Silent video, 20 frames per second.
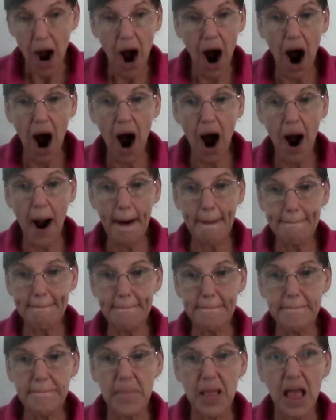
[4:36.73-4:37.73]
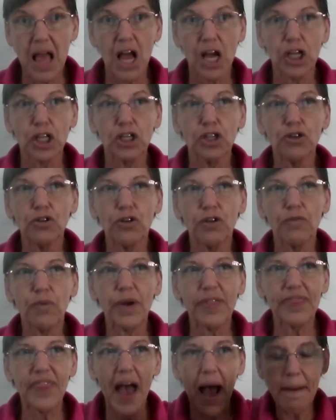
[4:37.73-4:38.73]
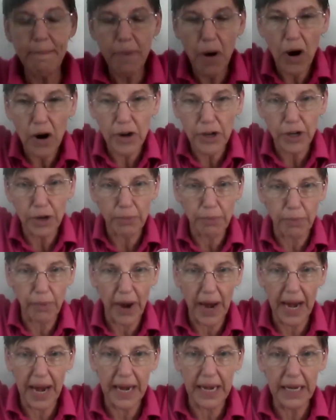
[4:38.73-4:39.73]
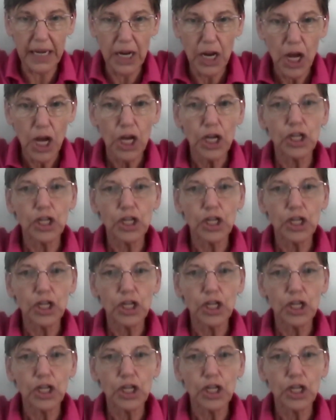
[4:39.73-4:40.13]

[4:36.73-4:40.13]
With that part of your brain,